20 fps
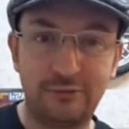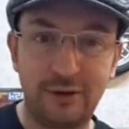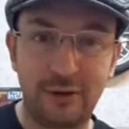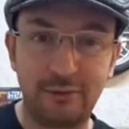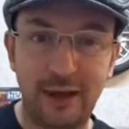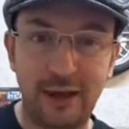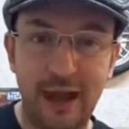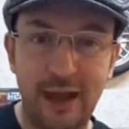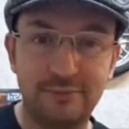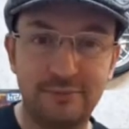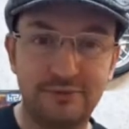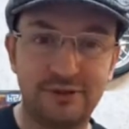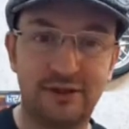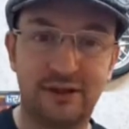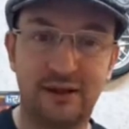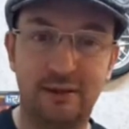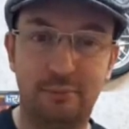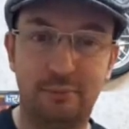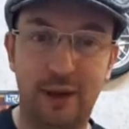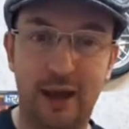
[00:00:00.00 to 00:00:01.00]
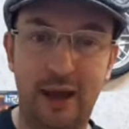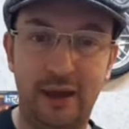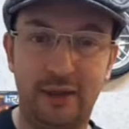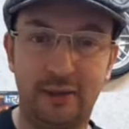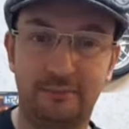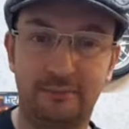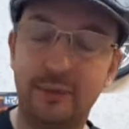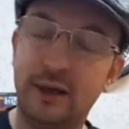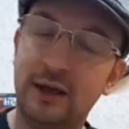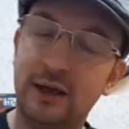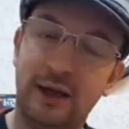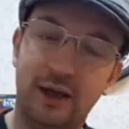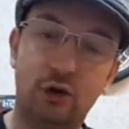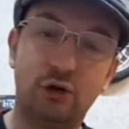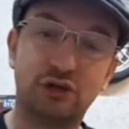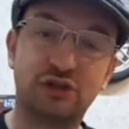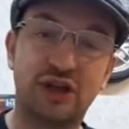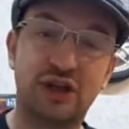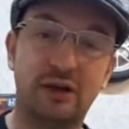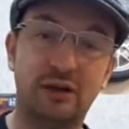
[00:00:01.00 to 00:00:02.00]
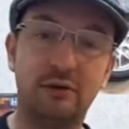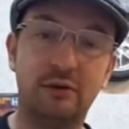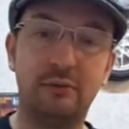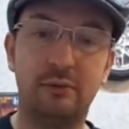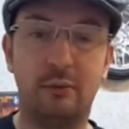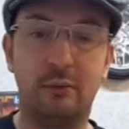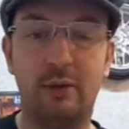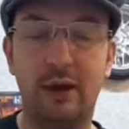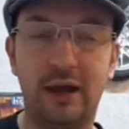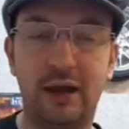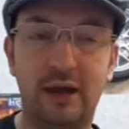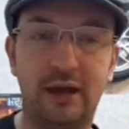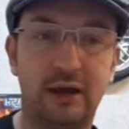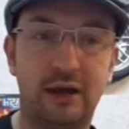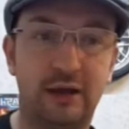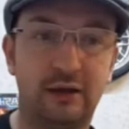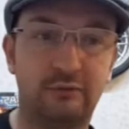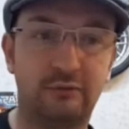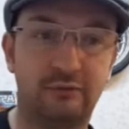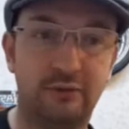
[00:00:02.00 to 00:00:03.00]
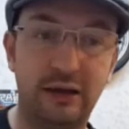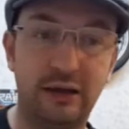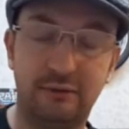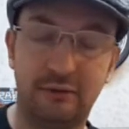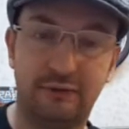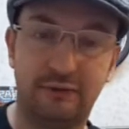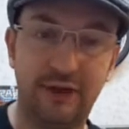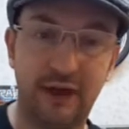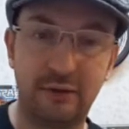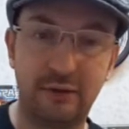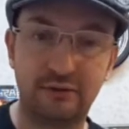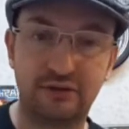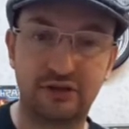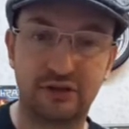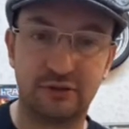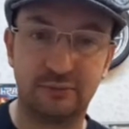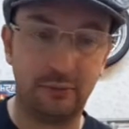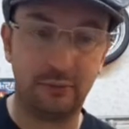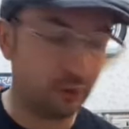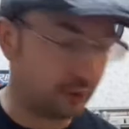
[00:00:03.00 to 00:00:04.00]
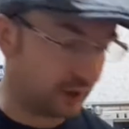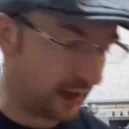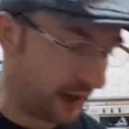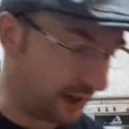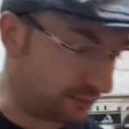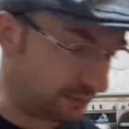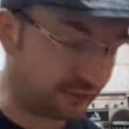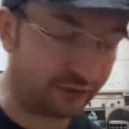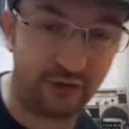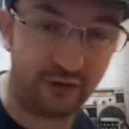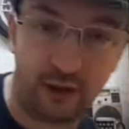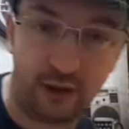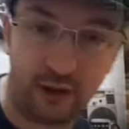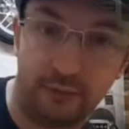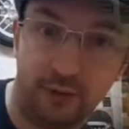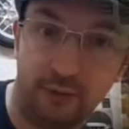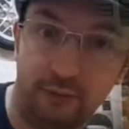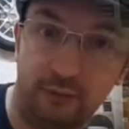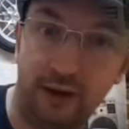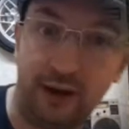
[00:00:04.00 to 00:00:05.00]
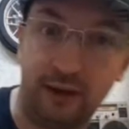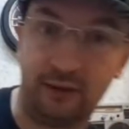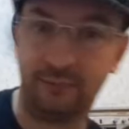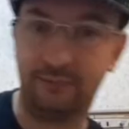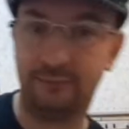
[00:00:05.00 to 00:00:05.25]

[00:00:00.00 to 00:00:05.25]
games and compare them. Also, we're going to re-review some more games from, well,